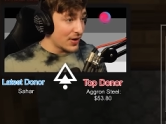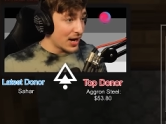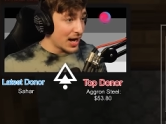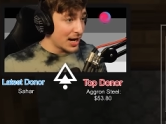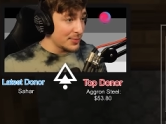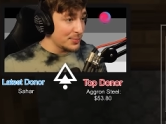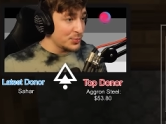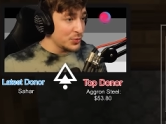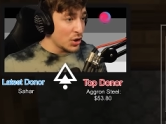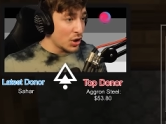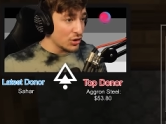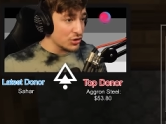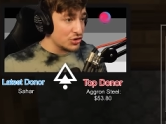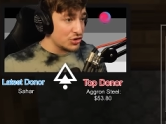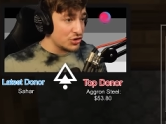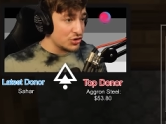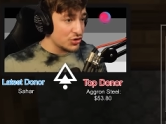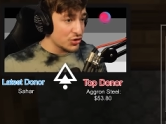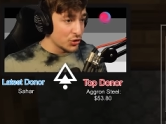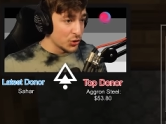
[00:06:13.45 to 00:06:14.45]
I'm not
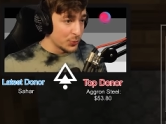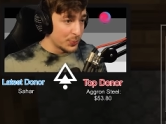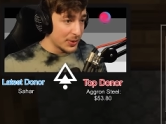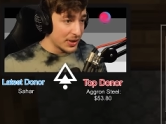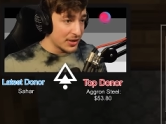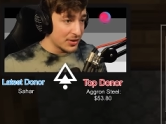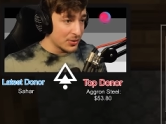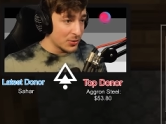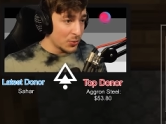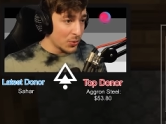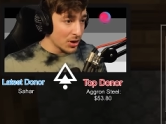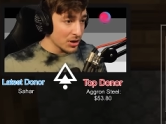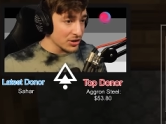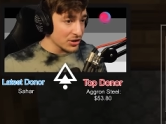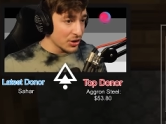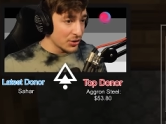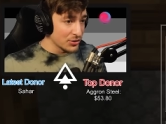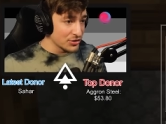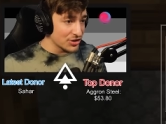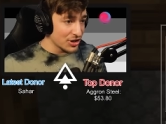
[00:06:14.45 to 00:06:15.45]
stupid. What
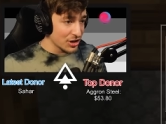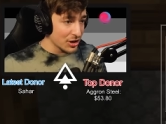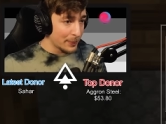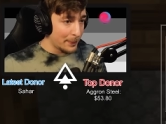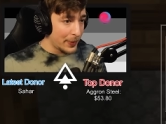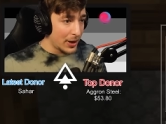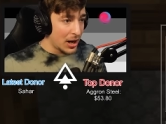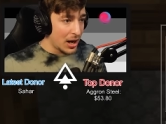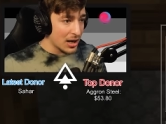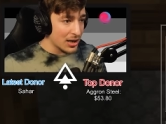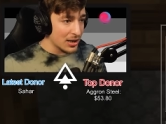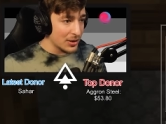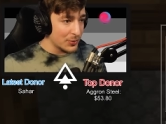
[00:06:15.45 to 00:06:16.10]
goes goes on a burger.